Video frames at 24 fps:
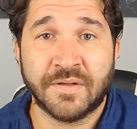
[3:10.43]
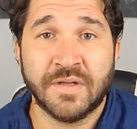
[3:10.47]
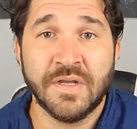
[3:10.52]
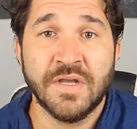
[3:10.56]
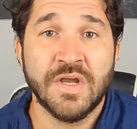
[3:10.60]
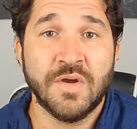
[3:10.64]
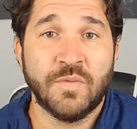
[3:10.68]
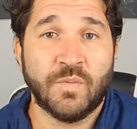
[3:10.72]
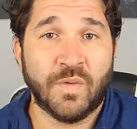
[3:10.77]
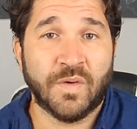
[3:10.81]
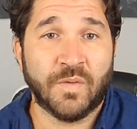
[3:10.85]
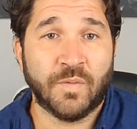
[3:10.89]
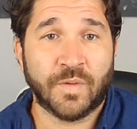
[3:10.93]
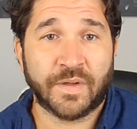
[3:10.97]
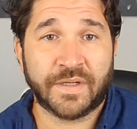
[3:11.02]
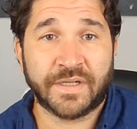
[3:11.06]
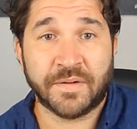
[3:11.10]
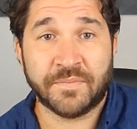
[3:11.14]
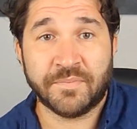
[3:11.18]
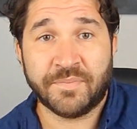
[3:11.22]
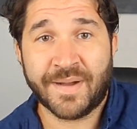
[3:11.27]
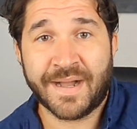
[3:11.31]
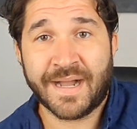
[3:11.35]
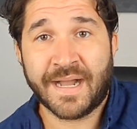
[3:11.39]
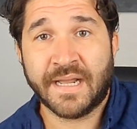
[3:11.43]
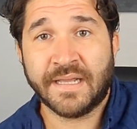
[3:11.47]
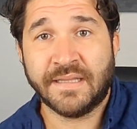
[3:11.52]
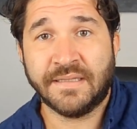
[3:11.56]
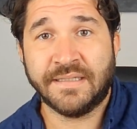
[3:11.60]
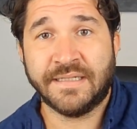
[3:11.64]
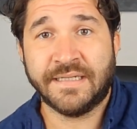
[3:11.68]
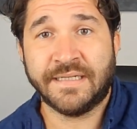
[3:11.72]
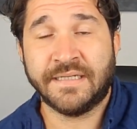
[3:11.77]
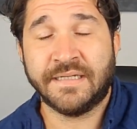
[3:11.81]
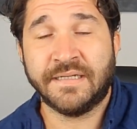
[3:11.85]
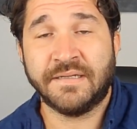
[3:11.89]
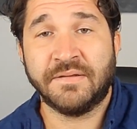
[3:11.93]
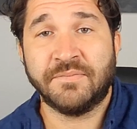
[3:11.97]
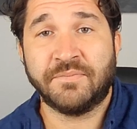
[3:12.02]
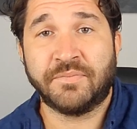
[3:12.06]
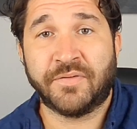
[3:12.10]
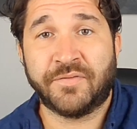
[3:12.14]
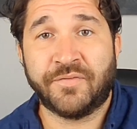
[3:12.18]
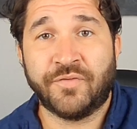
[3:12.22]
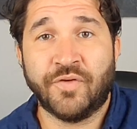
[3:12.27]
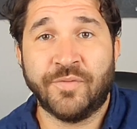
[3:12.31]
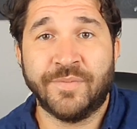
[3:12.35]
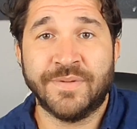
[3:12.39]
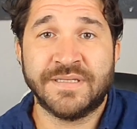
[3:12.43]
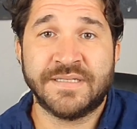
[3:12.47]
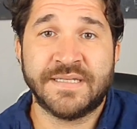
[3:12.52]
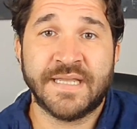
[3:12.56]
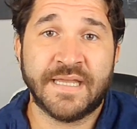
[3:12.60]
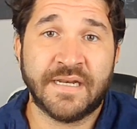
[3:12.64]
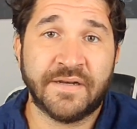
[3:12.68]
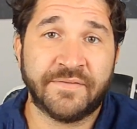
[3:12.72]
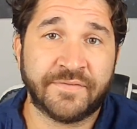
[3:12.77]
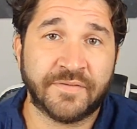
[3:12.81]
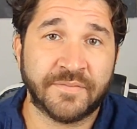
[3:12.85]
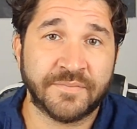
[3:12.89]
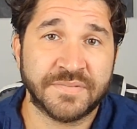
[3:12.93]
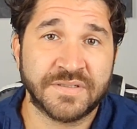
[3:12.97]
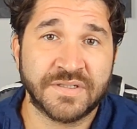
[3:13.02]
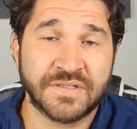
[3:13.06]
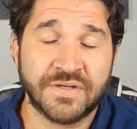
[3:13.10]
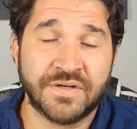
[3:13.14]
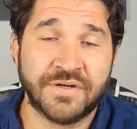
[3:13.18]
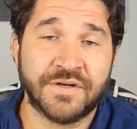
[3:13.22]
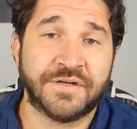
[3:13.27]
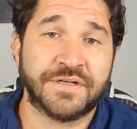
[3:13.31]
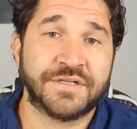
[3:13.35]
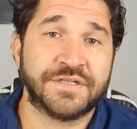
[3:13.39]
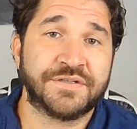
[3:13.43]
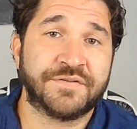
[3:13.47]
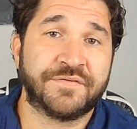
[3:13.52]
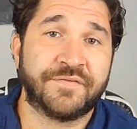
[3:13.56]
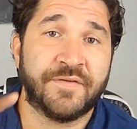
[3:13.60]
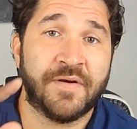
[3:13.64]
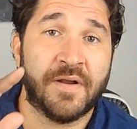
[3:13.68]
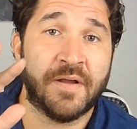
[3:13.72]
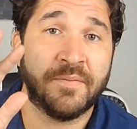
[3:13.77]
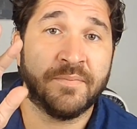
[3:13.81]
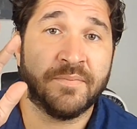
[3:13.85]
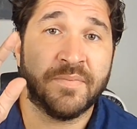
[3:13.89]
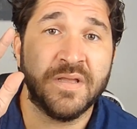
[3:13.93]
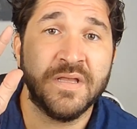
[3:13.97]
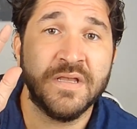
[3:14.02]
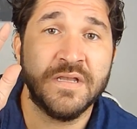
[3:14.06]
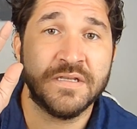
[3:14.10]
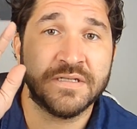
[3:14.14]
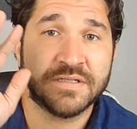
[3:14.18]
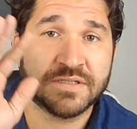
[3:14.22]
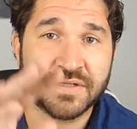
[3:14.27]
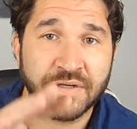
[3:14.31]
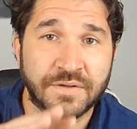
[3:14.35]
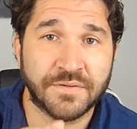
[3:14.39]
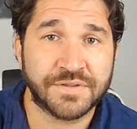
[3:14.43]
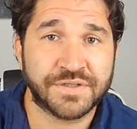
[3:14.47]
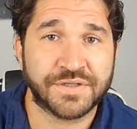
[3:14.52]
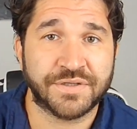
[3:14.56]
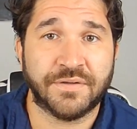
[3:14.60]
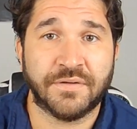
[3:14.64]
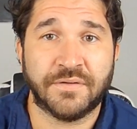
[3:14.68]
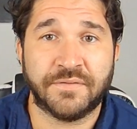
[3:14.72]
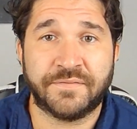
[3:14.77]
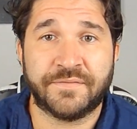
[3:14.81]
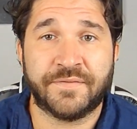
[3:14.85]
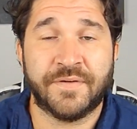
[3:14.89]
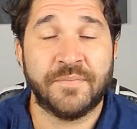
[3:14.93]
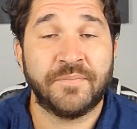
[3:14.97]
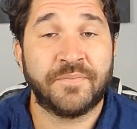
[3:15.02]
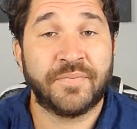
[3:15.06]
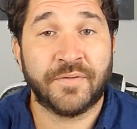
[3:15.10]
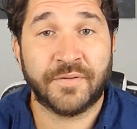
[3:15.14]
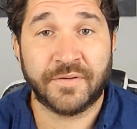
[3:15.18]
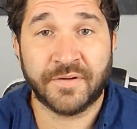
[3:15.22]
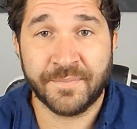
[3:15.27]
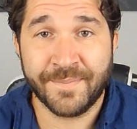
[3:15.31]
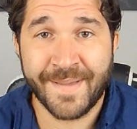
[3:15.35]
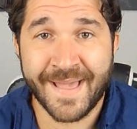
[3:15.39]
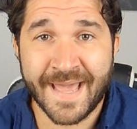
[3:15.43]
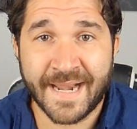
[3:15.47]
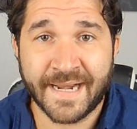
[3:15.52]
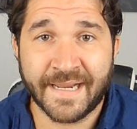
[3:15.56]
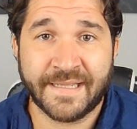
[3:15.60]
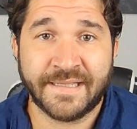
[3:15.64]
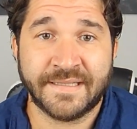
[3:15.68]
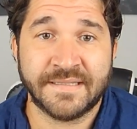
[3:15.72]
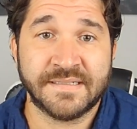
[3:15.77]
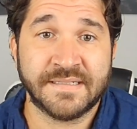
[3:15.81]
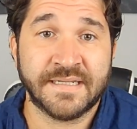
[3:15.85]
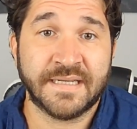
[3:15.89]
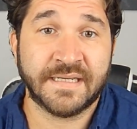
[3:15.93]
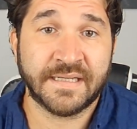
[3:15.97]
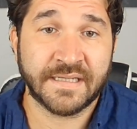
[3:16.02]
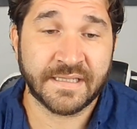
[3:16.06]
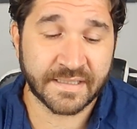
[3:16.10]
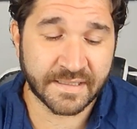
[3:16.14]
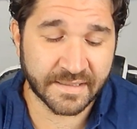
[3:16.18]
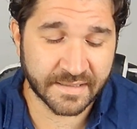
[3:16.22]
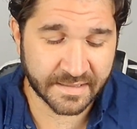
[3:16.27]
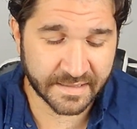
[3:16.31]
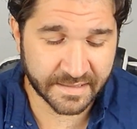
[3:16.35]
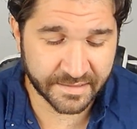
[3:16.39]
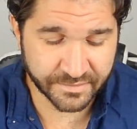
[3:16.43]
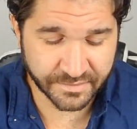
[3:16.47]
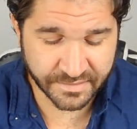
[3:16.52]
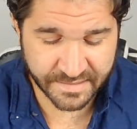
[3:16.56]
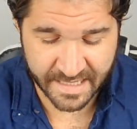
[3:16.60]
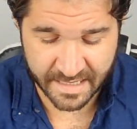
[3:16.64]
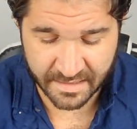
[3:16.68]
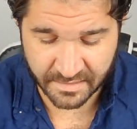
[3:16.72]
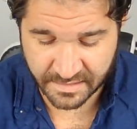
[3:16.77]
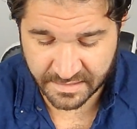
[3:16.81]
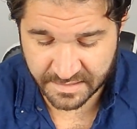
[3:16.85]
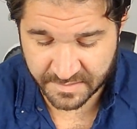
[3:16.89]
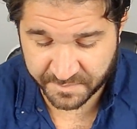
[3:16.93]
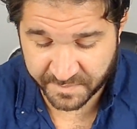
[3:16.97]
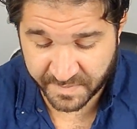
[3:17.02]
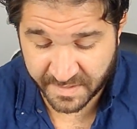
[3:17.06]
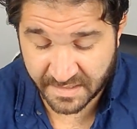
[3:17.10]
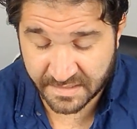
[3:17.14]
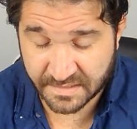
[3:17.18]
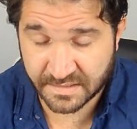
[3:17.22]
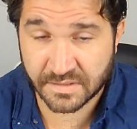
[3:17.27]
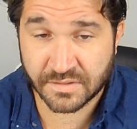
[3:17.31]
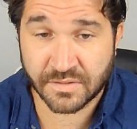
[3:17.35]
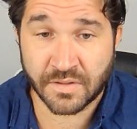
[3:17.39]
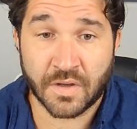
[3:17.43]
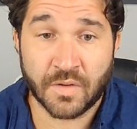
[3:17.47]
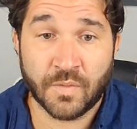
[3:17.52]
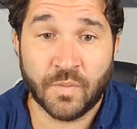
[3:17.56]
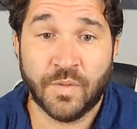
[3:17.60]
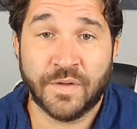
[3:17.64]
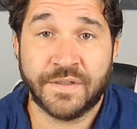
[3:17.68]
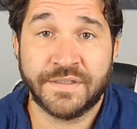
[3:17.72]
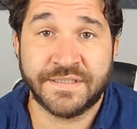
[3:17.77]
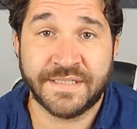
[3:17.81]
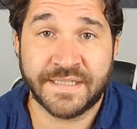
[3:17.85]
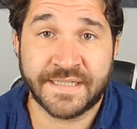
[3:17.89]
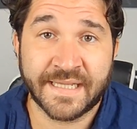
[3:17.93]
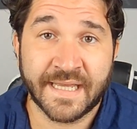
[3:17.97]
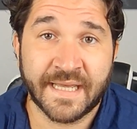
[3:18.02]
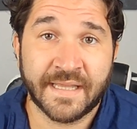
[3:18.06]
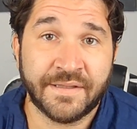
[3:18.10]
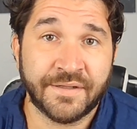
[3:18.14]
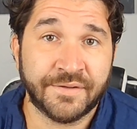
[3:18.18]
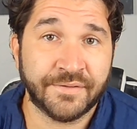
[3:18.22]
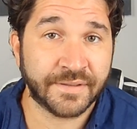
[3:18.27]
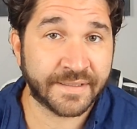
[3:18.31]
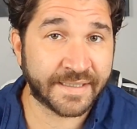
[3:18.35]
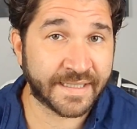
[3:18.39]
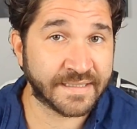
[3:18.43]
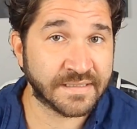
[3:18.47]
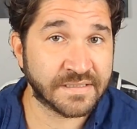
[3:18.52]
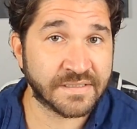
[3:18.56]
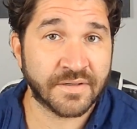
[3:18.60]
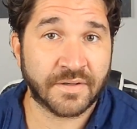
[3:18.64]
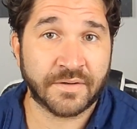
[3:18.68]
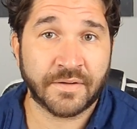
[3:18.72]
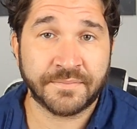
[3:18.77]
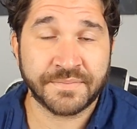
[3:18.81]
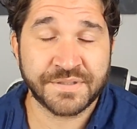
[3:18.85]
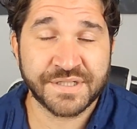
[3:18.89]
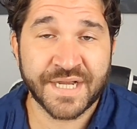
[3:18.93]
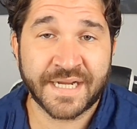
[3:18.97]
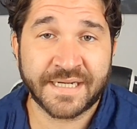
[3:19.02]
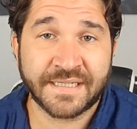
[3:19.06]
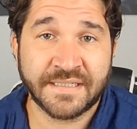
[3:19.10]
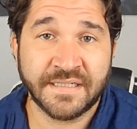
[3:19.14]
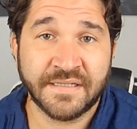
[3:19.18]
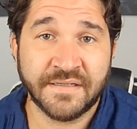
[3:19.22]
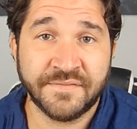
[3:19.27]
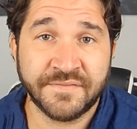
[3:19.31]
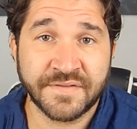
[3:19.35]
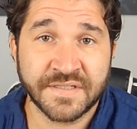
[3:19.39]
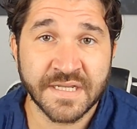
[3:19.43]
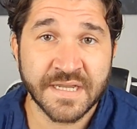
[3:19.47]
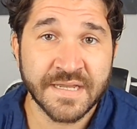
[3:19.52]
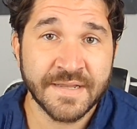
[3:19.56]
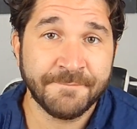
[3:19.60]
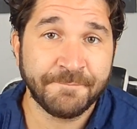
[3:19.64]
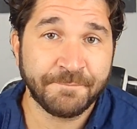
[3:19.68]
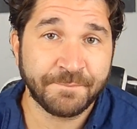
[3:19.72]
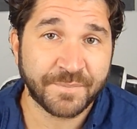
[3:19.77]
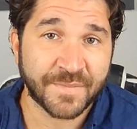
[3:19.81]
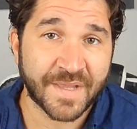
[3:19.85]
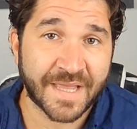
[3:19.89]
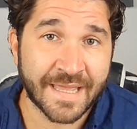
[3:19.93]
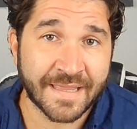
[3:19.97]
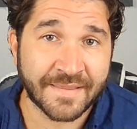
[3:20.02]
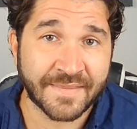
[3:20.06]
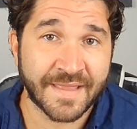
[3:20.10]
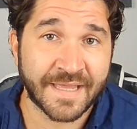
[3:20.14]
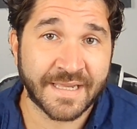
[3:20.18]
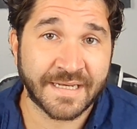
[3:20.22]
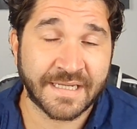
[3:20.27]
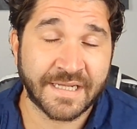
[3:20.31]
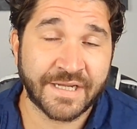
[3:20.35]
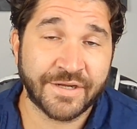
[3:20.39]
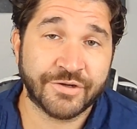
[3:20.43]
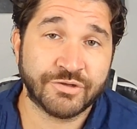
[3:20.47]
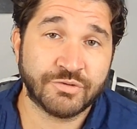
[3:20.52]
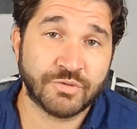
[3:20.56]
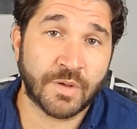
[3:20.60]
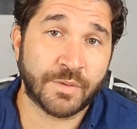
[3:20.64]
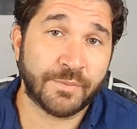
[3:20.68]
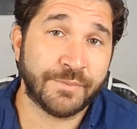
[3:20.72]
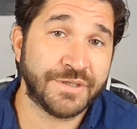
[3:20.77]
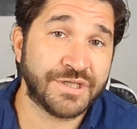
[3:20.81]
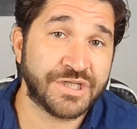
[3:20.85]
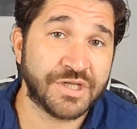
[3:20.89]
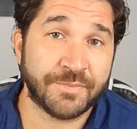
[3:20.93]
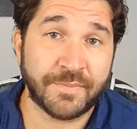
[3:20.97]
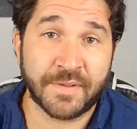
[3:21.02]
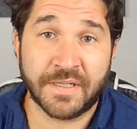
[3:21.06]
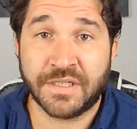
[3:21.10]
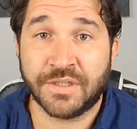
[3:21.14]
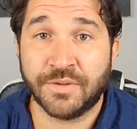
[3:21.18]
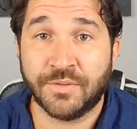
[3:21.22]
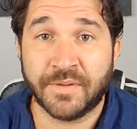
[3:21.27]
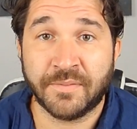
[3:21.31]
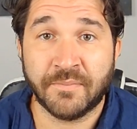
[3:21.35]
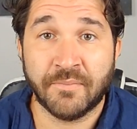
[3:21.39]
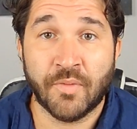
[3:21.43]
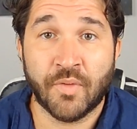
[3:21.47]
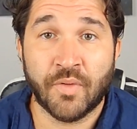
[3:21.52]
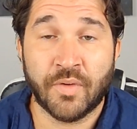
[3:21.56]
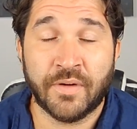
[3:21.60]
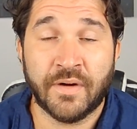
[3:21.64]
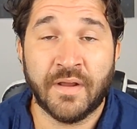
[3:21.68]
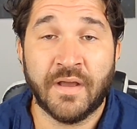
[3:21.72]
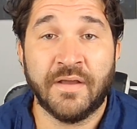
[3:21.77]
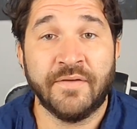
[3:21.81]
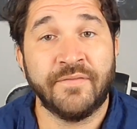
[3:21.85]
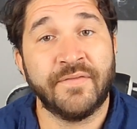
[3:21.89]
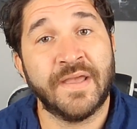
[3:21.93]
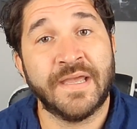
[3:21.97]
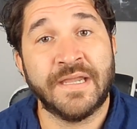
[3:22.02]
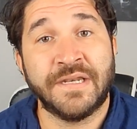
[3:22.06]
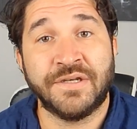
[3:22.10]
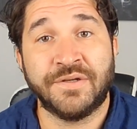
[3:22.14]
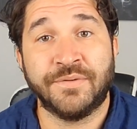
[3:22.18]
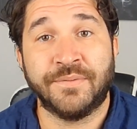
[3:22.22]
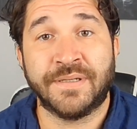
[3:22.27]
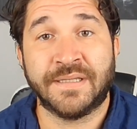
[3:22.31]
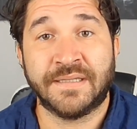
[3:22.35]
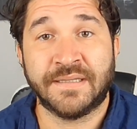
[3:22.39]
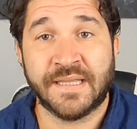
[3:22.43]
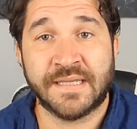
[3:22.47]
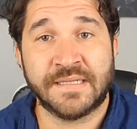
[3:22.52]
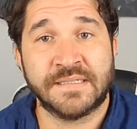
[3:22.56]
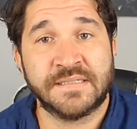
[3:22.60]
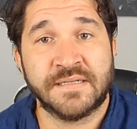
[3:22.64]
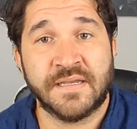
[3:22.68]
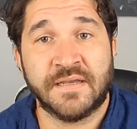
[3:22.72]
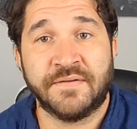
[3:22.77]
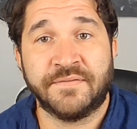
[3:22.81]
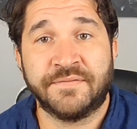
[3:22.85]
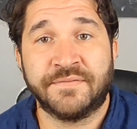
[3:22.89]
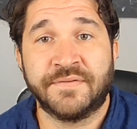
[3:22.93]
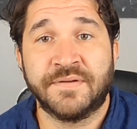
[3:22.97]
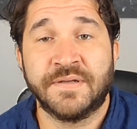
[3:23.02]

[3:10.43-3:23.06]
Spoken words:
where we're compiling performance data from search, from social, from programmatic, and saying, here's how these pieces all work together against our objectives, and then here's what we should be doing more of and doing less of.